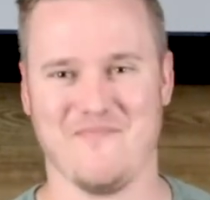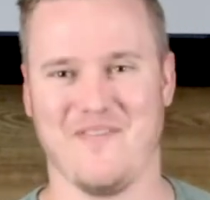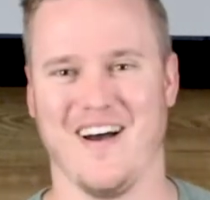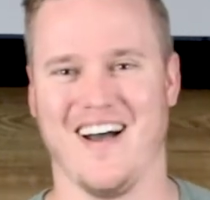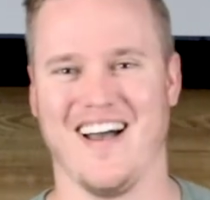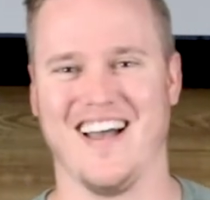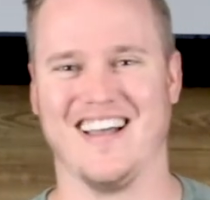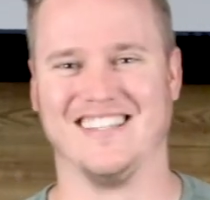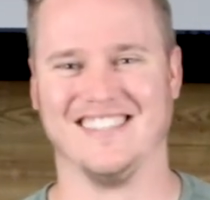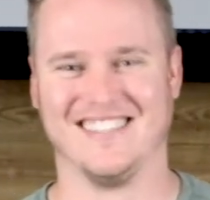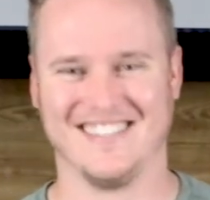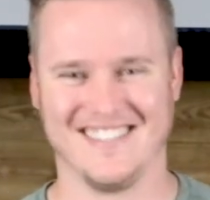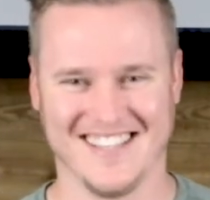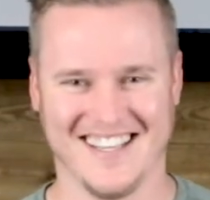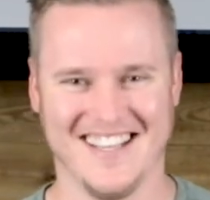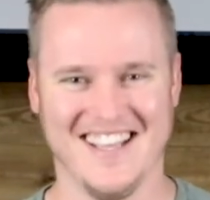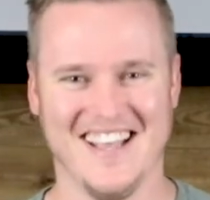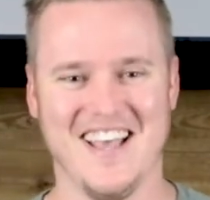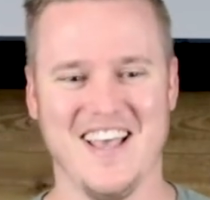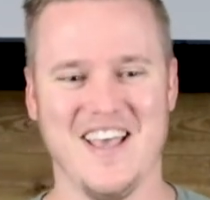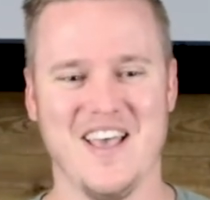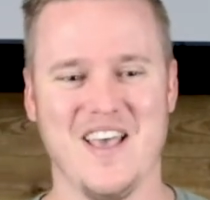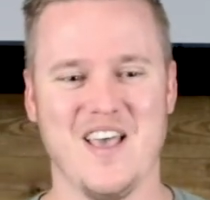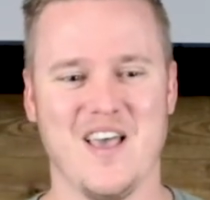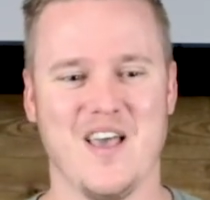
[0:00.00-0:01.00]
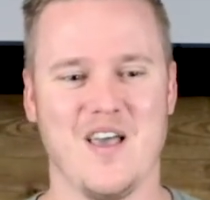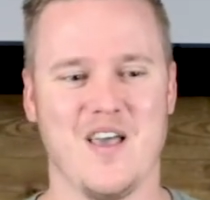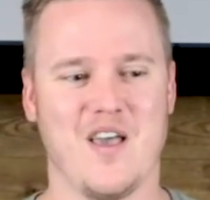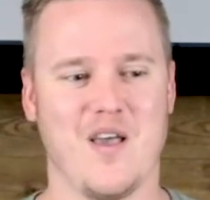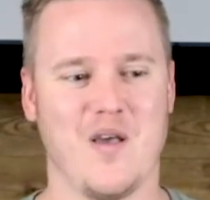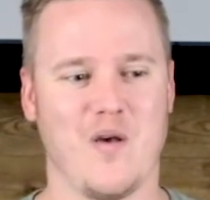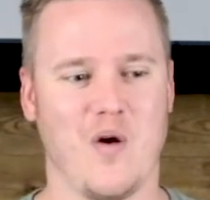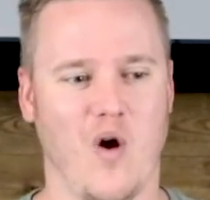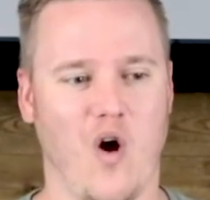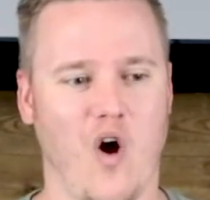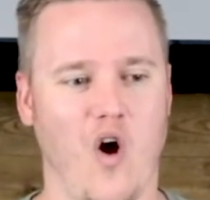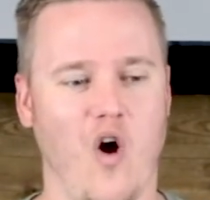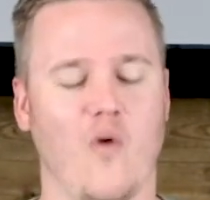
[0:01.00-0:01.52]
but
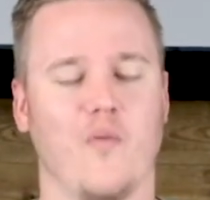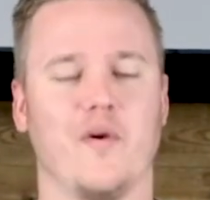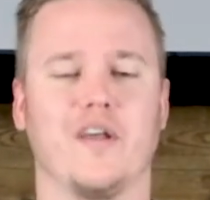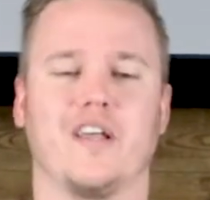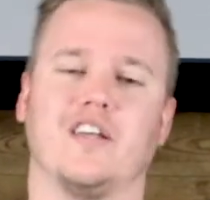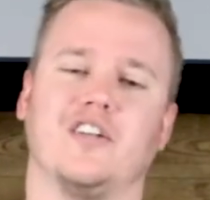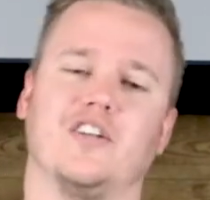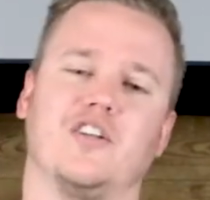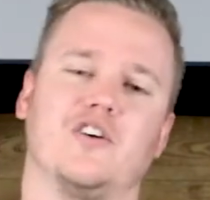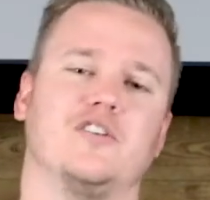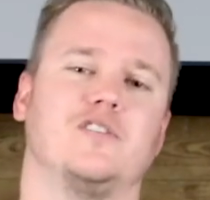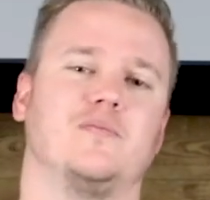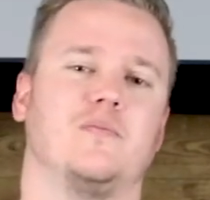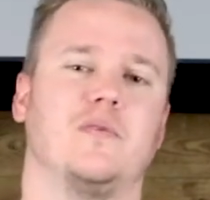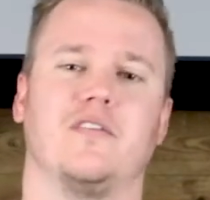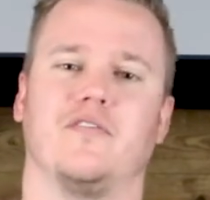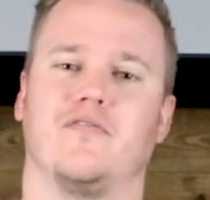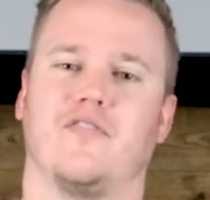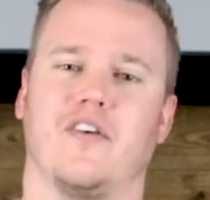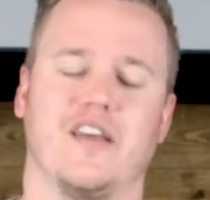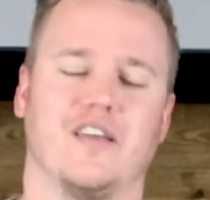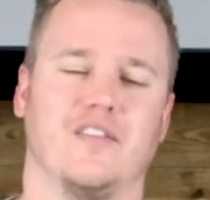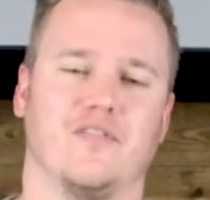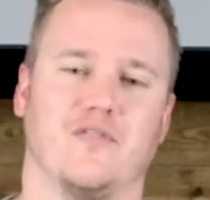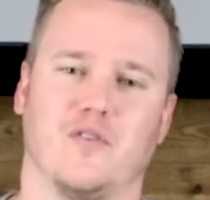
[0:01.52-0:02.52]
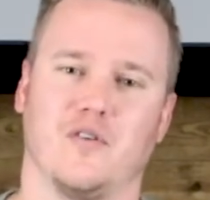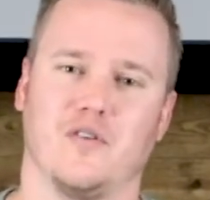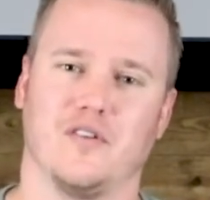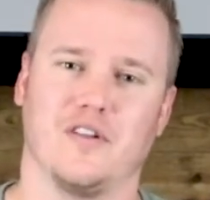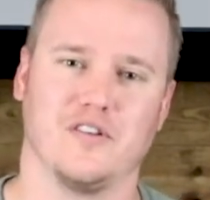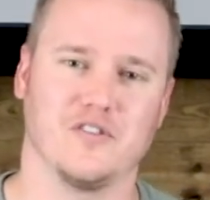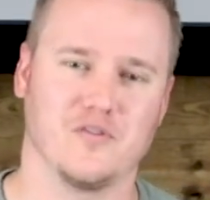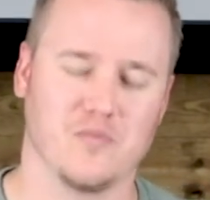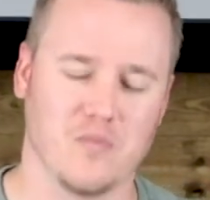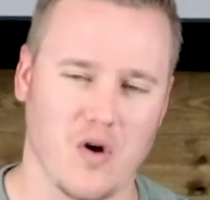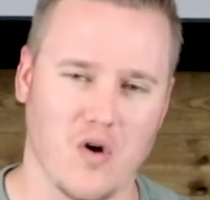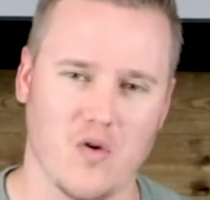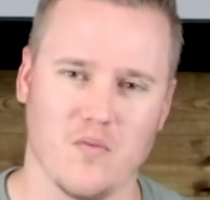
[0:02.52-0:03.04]
all we can do is be faithful in
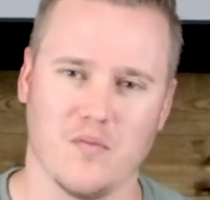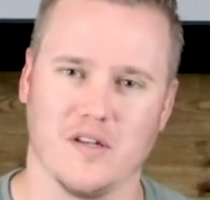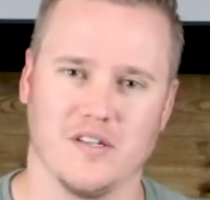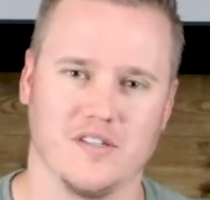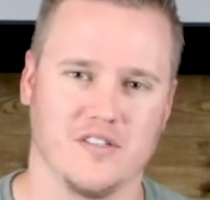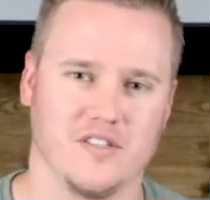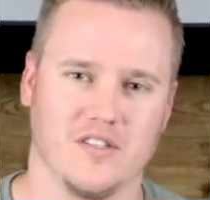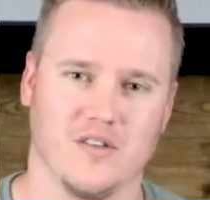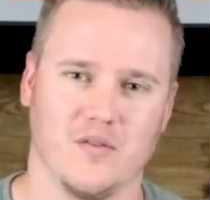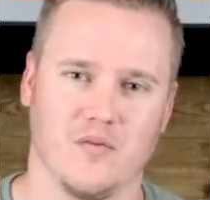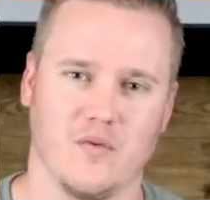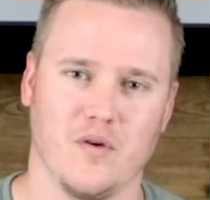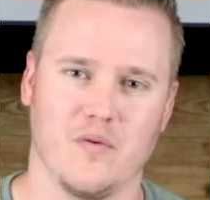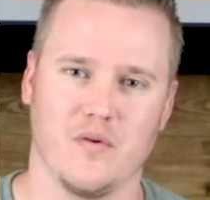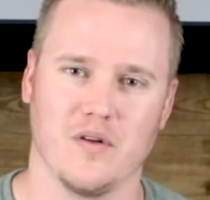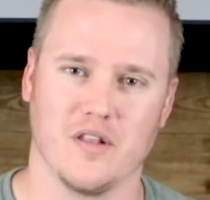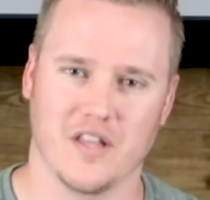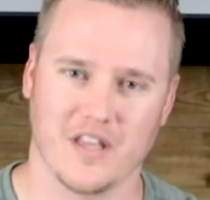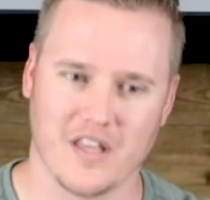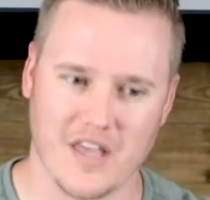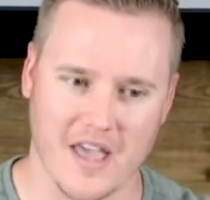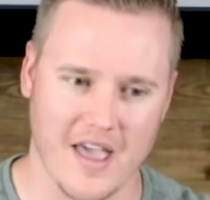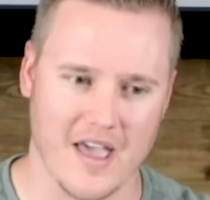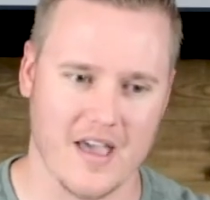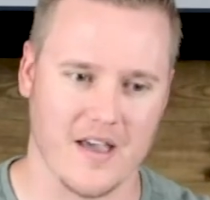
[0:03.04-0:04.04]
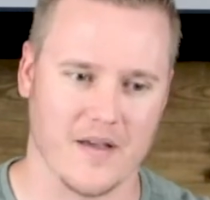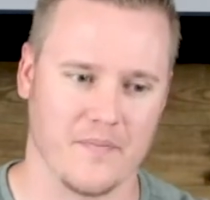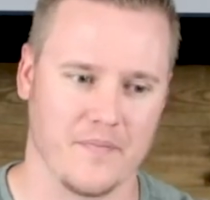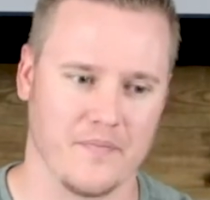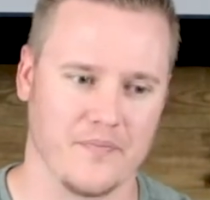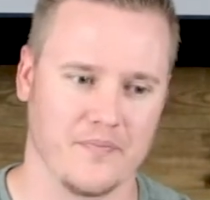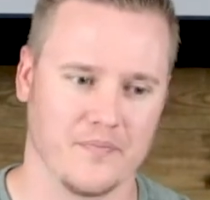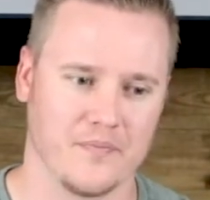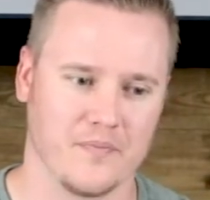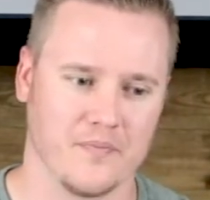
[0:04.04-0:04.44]
those moments. We really can.